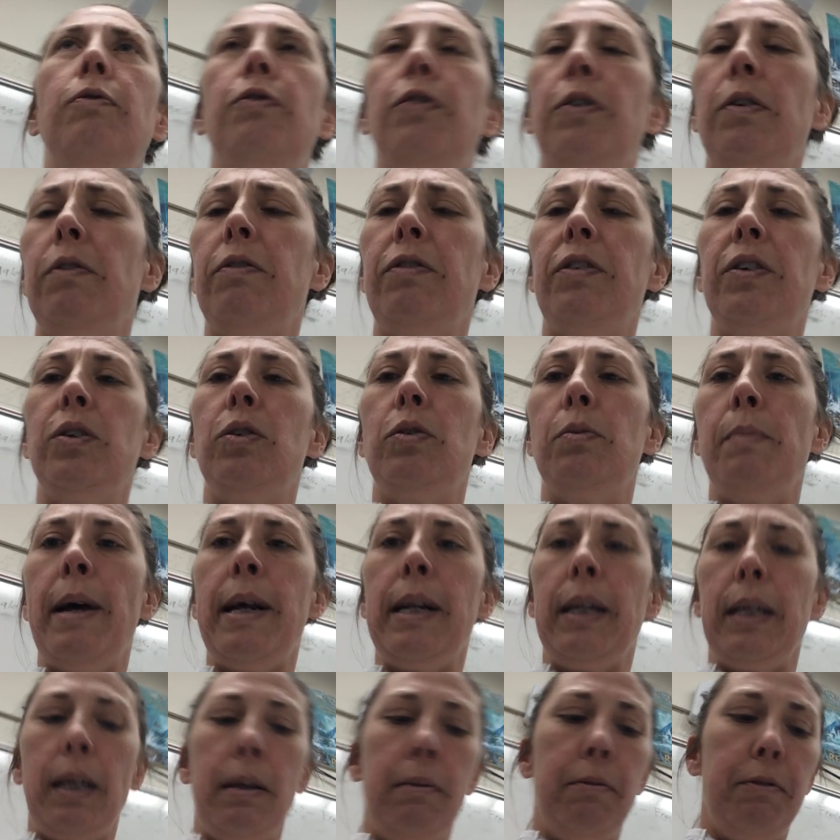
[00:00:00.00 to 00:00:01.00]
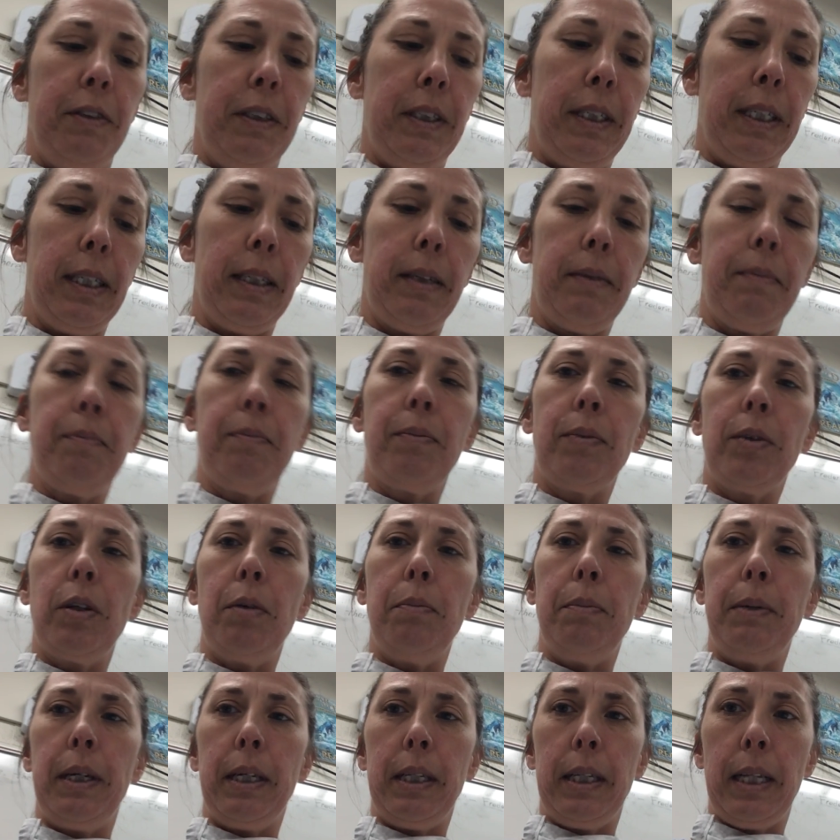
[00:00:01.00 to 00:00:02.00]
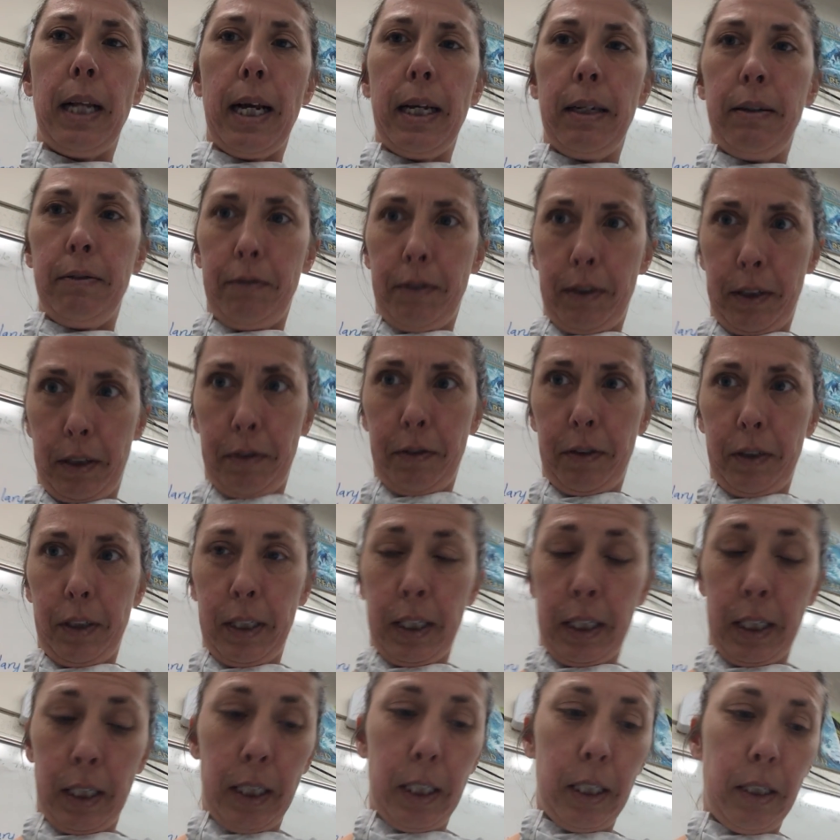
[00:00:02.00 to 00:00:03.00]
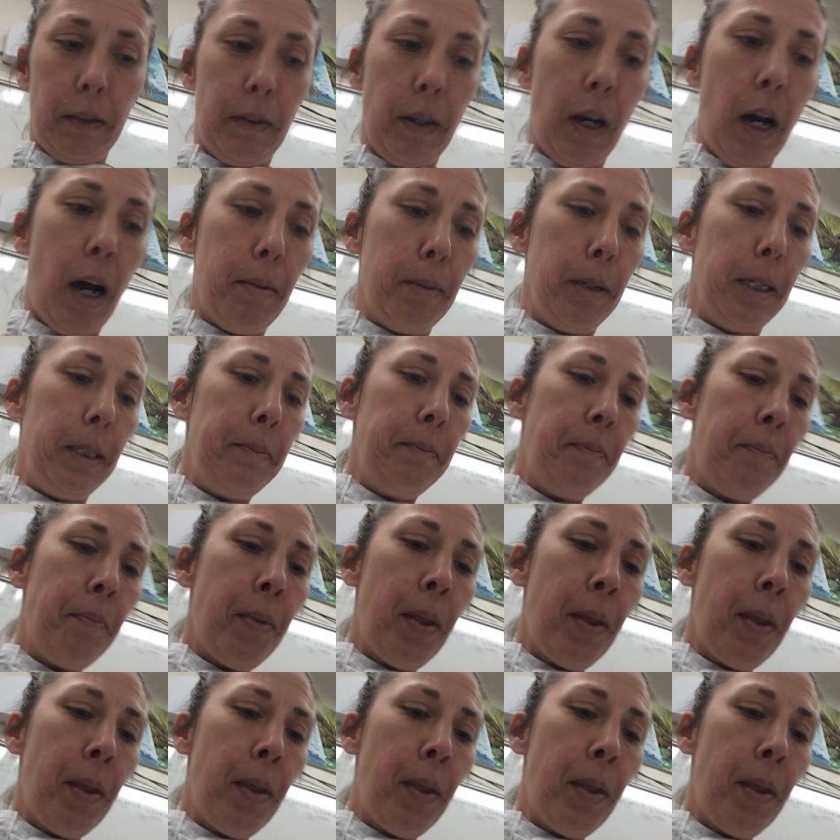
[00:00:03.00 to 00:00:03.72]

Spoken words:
for dramatic emphasis, to begin that very first sentence of The Hobbit.